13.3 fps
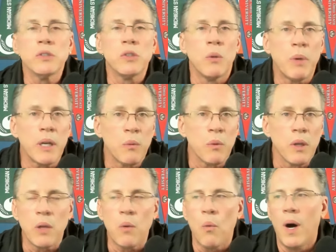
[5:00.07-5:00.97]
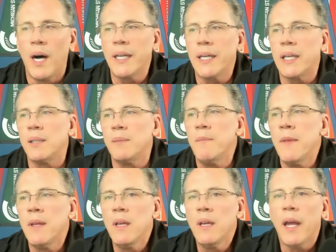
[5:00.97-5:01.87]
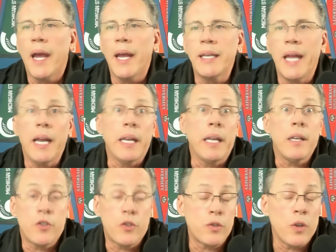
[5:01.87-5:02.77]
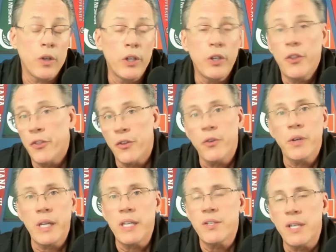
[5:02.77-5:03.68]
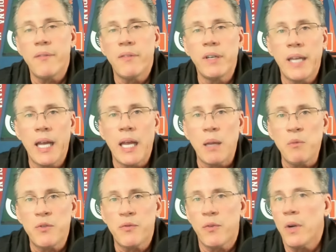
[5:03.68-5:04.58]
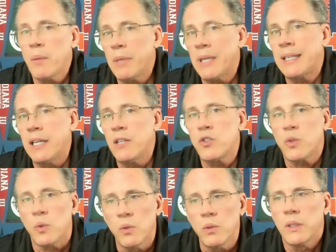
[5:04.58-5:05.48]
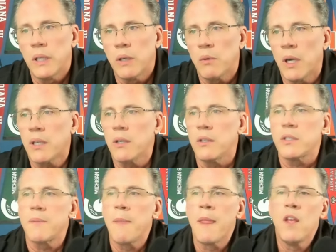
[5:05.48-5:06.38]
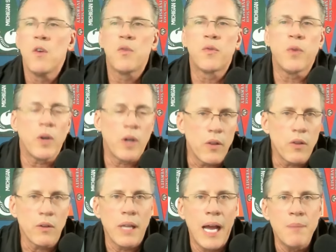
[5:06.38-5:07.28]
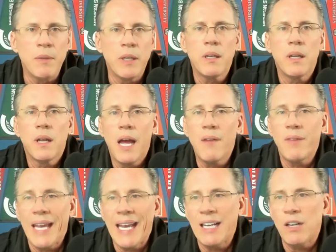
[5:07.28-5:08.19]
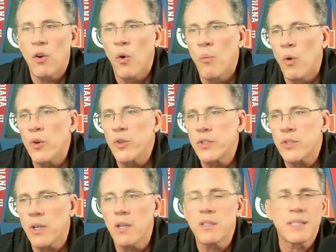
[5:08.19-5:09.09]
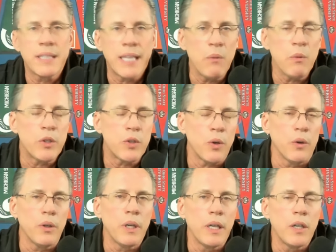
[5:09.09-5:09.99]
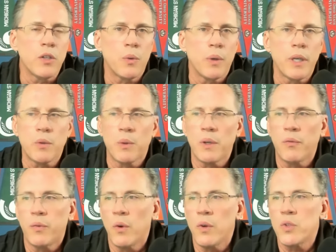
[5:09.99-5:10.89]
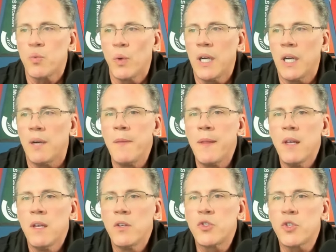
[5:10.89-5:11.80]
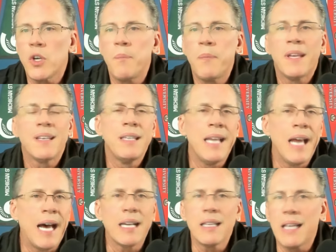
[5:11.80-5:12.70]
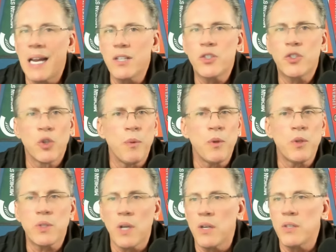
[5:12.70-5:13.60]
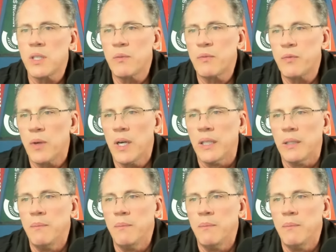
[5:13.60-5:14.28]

Nobody really wanted him. And yet he has started 37 games for a Big Ten school in Rutgers. Four other linemen have eight or more starts. They return in 2024 as well. So, not a lot of superstars up front